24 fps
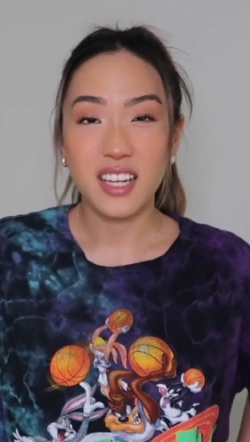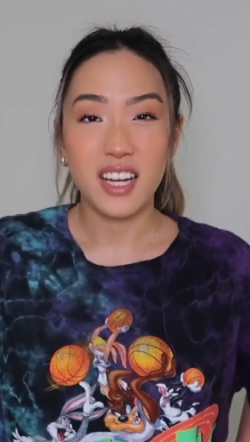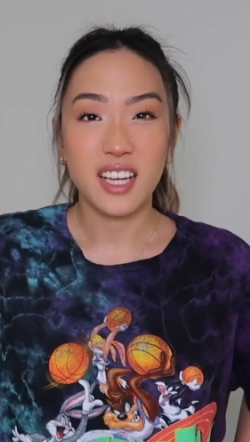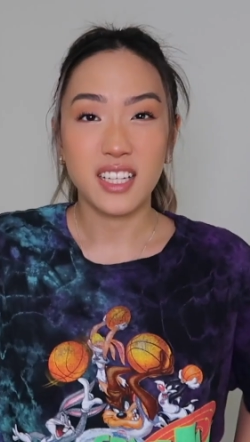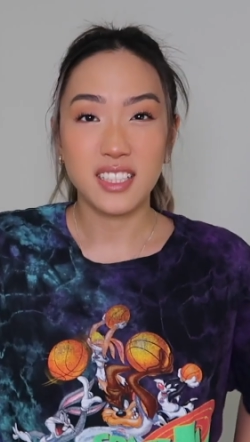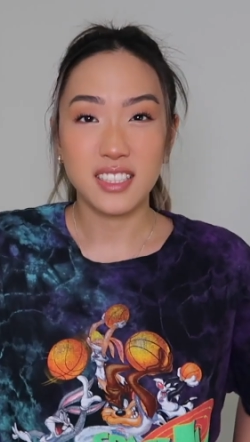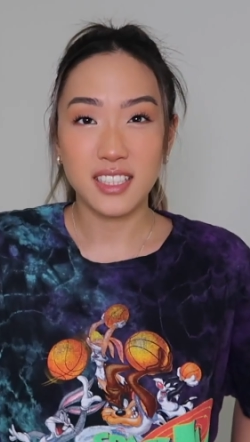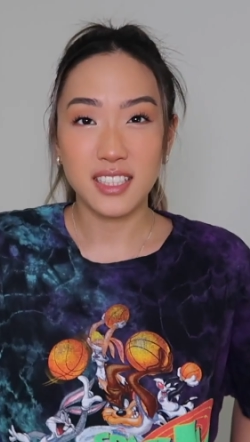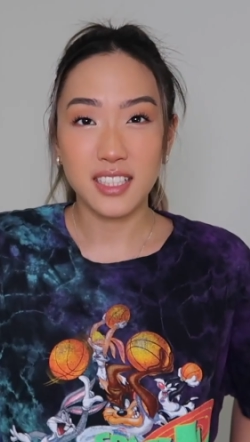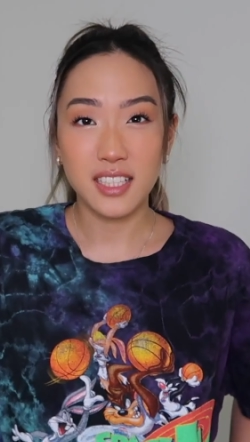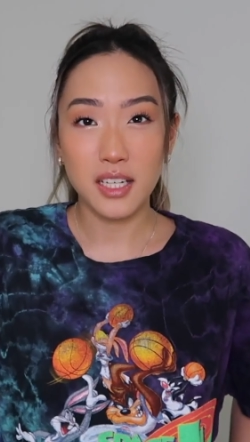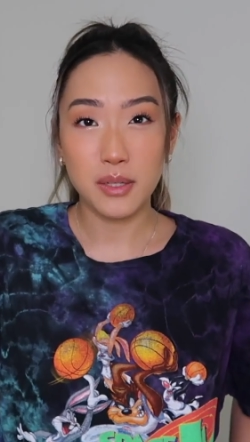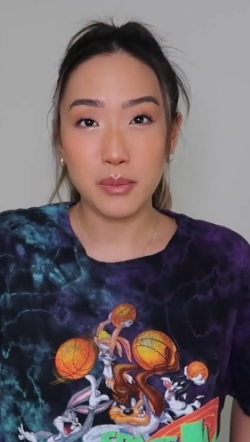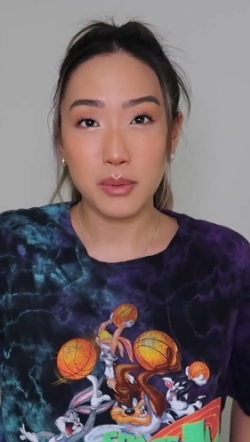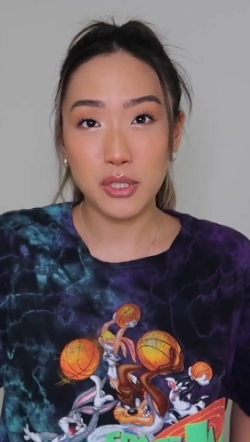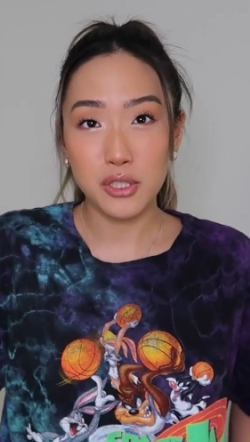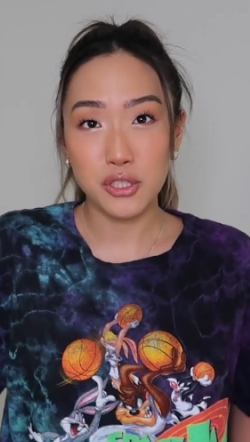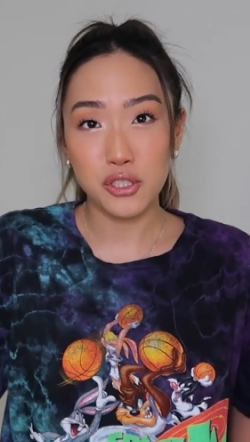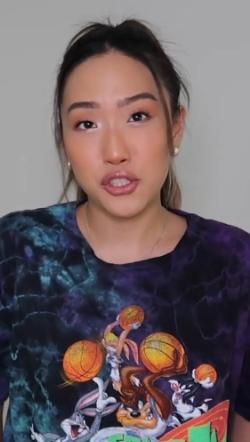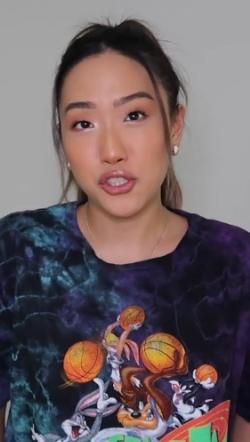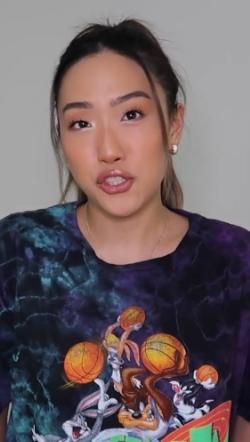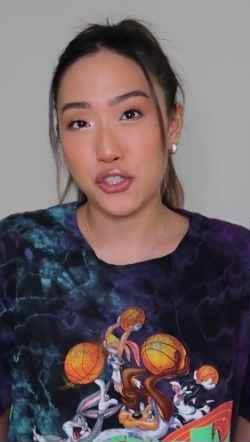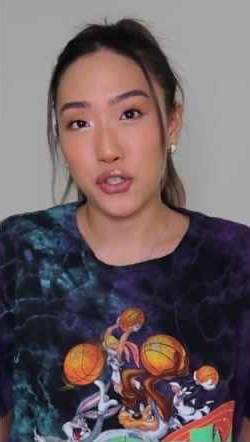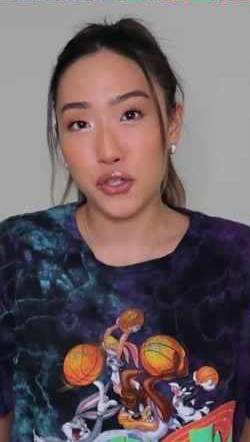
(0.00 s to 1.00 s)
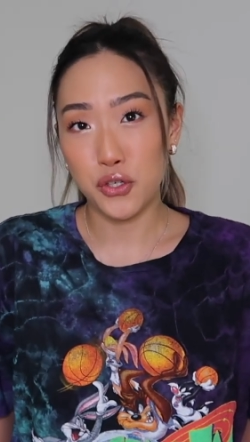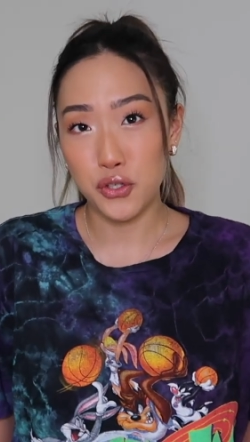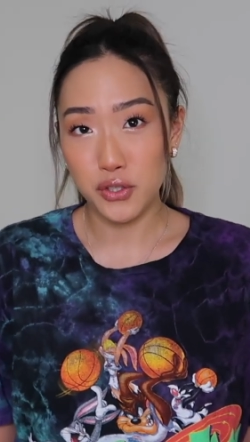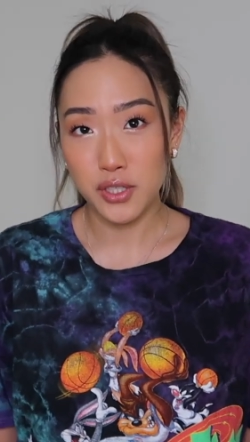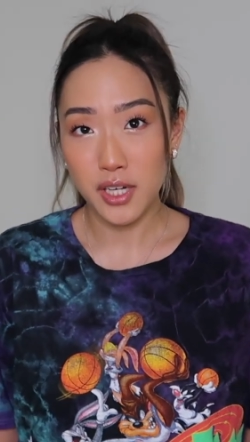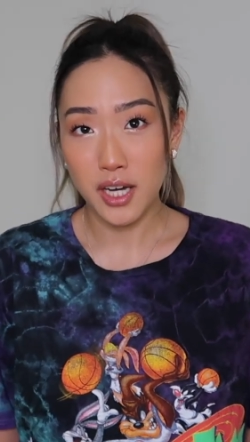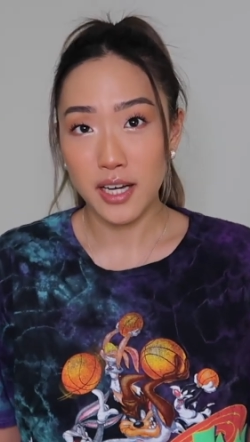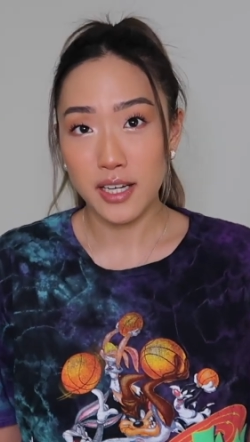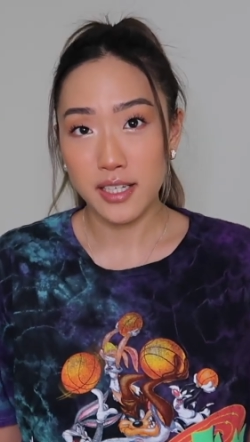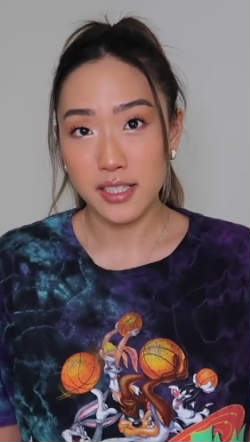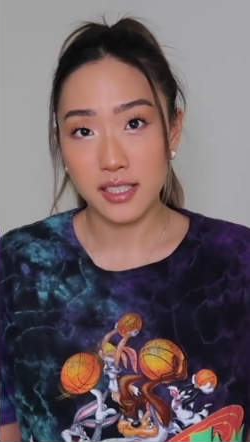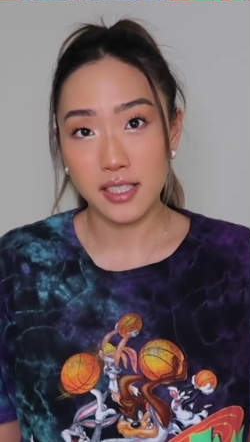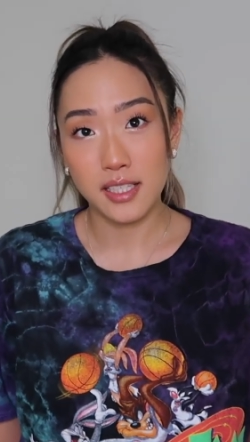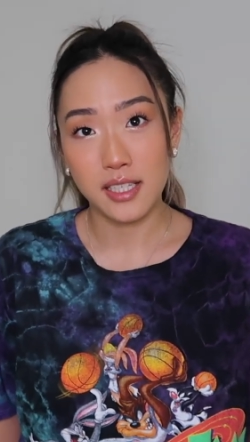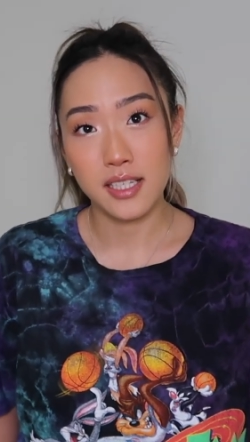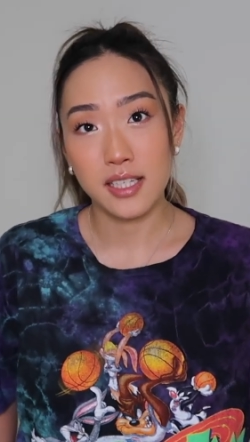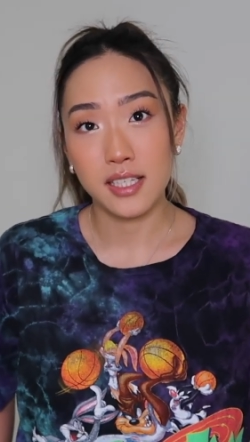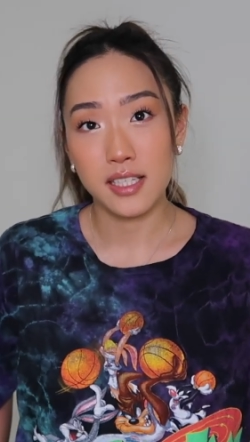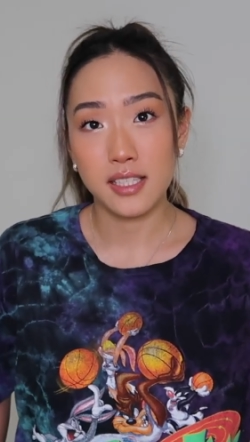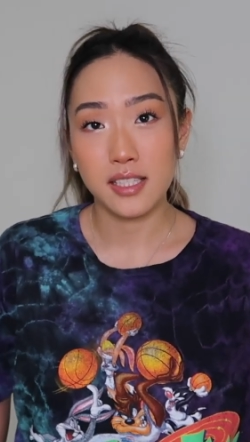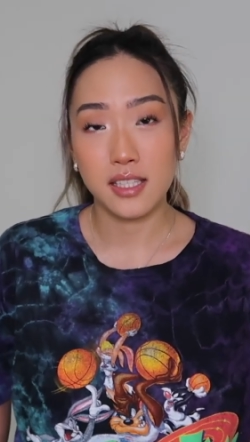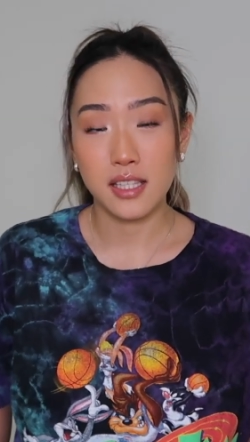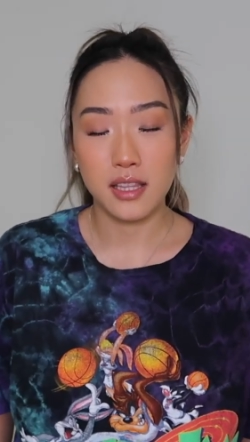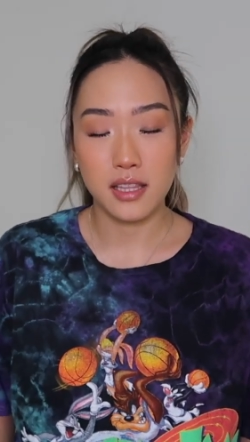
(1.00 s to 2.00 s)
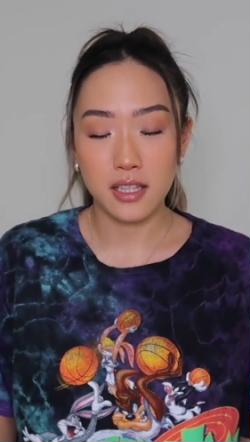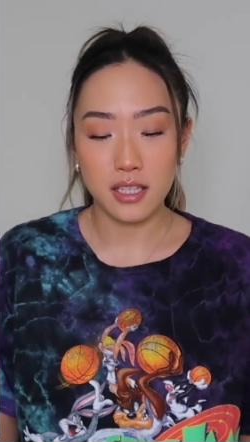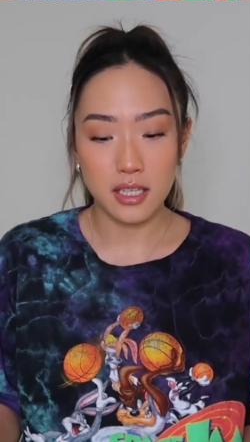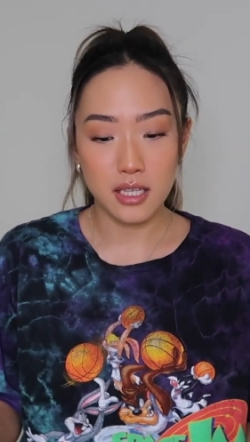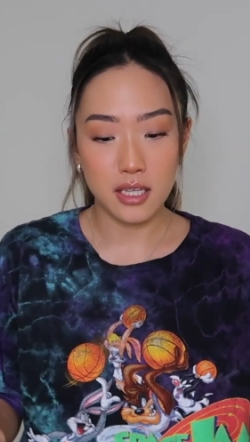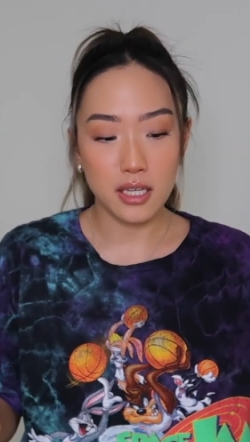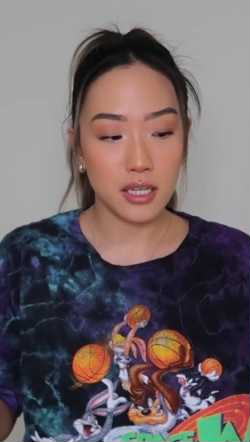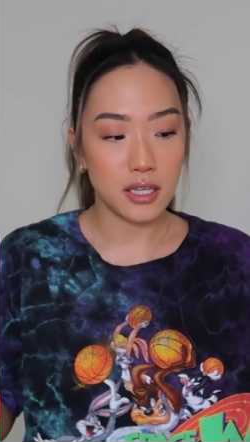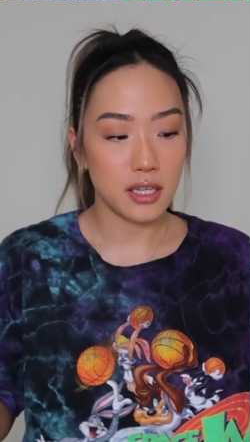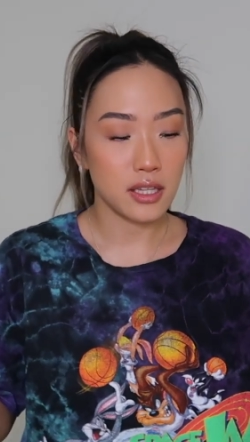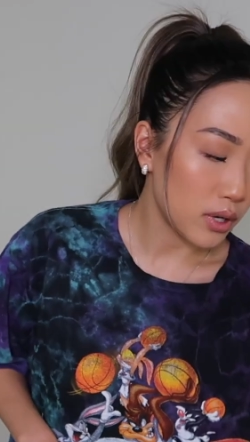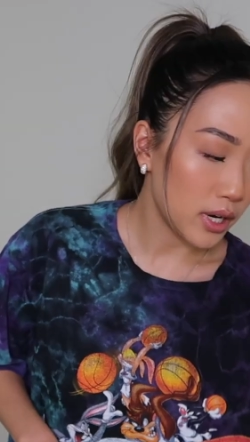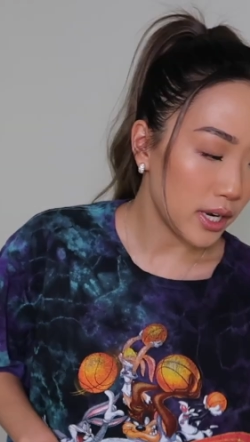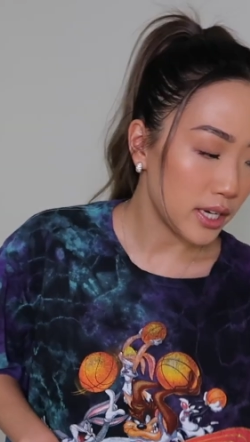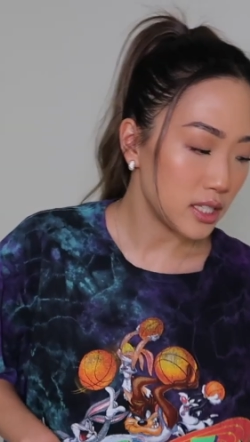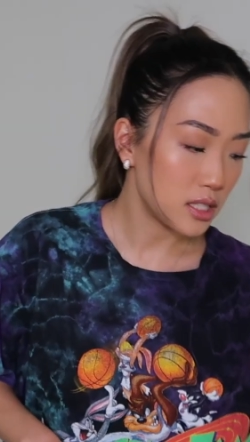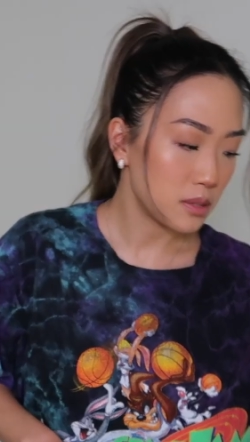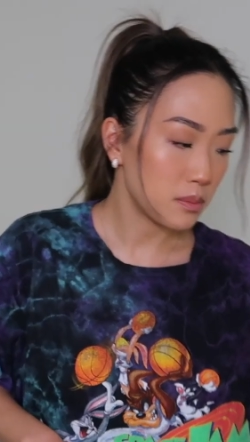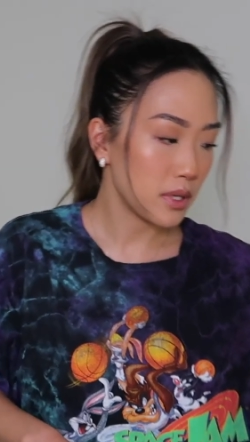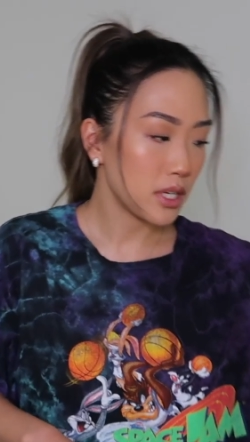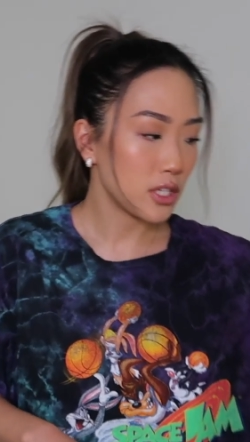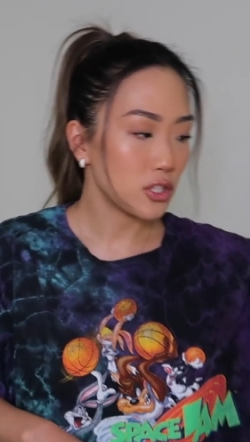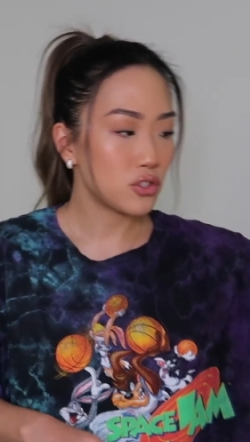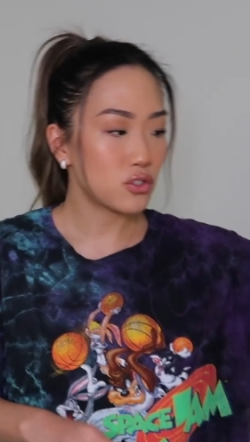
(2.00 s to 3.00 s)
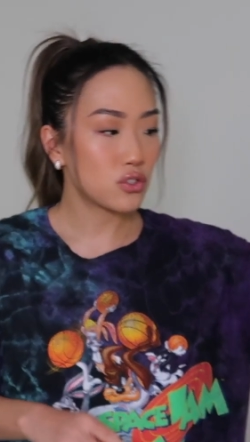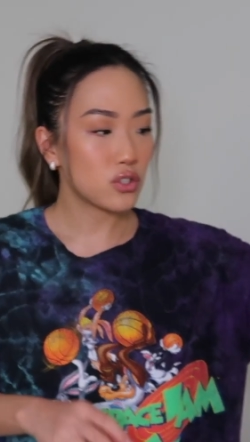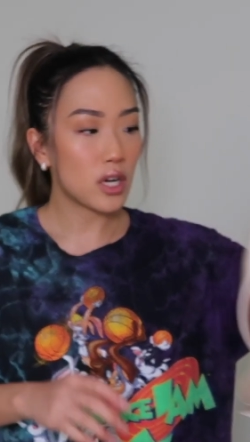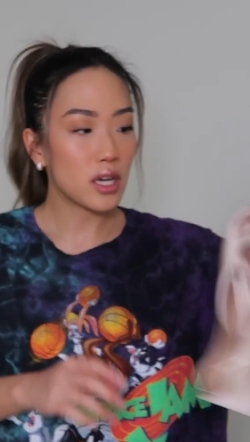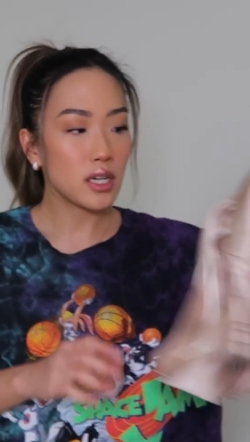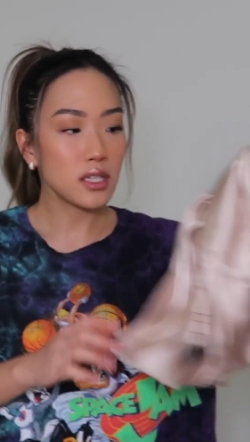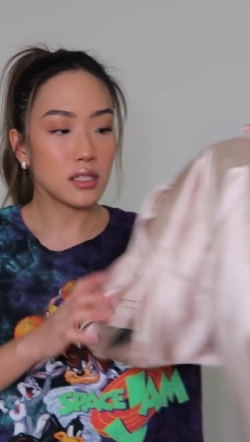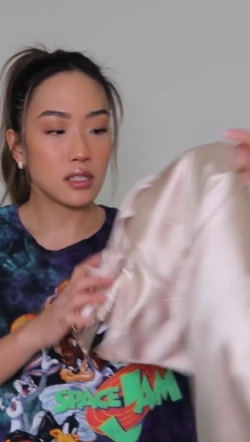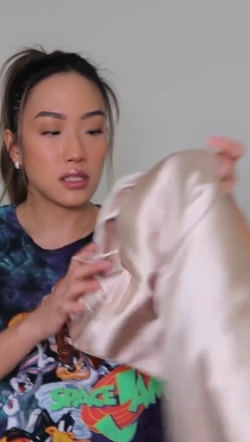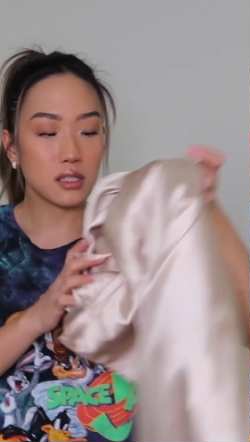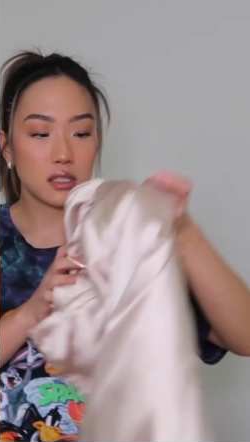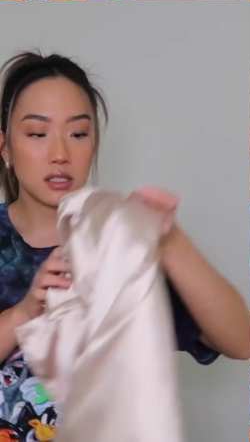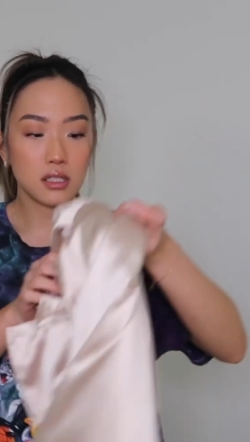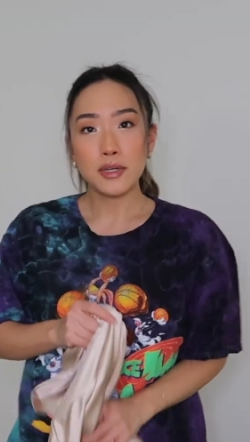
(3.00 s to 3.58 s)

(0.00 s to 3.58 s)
next thing I'm gonna just show you guys is the bridesmaid's dress.